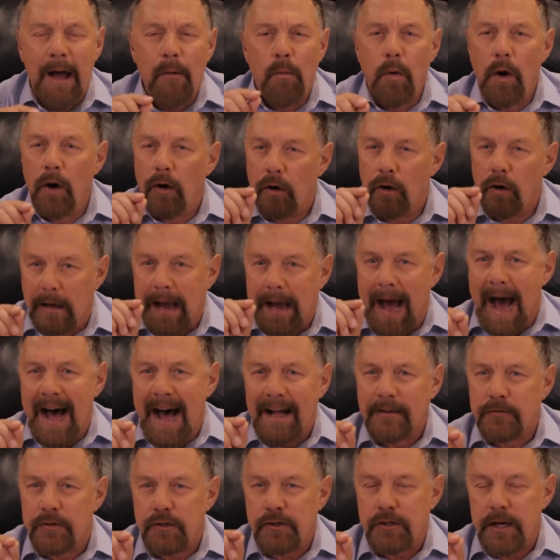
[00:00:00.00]
will,
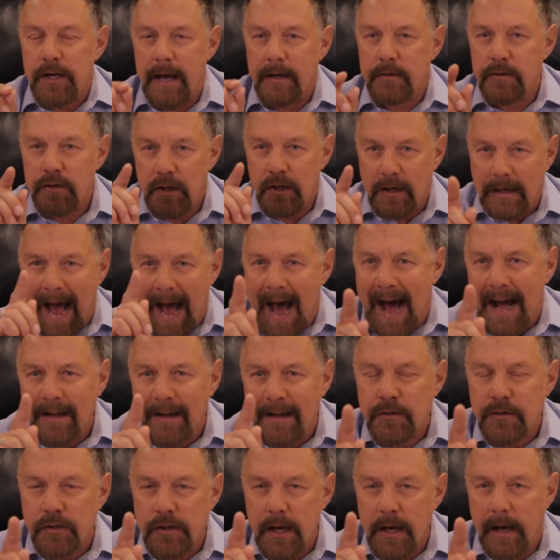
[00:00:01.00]
God says,
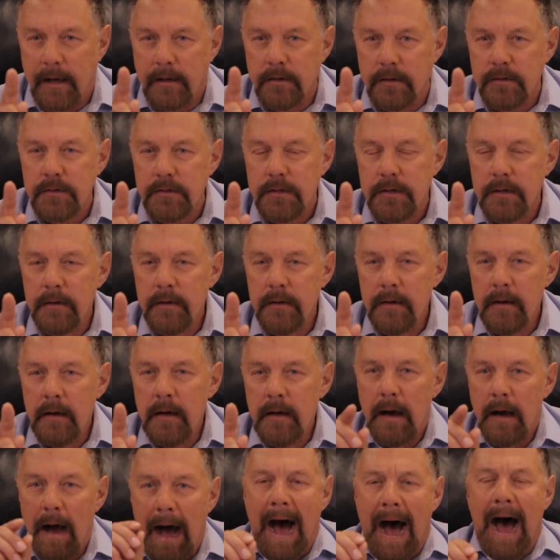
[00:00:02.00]
God says,
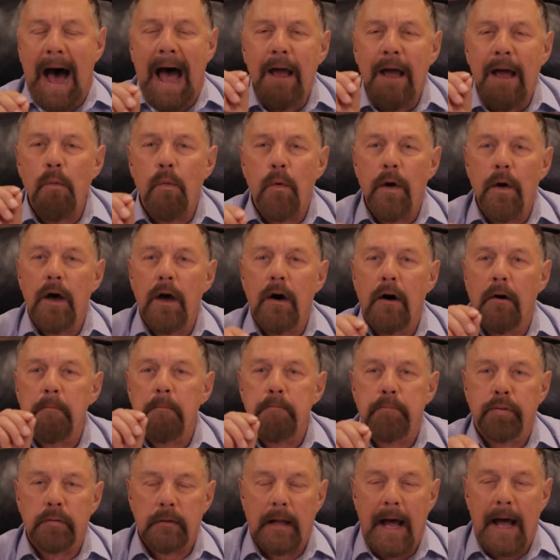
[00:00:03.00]
I will
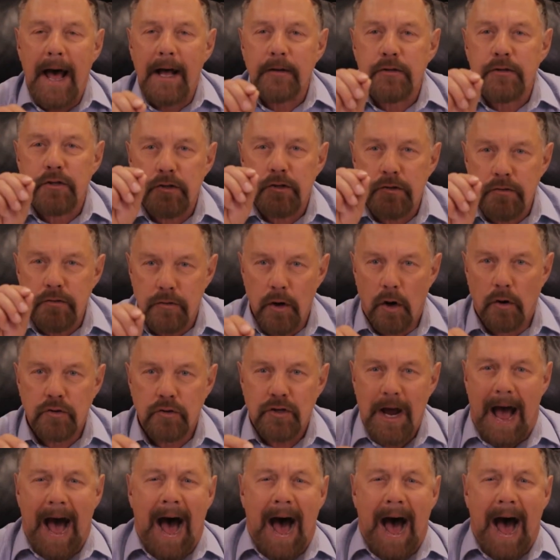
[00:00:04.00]
bless those.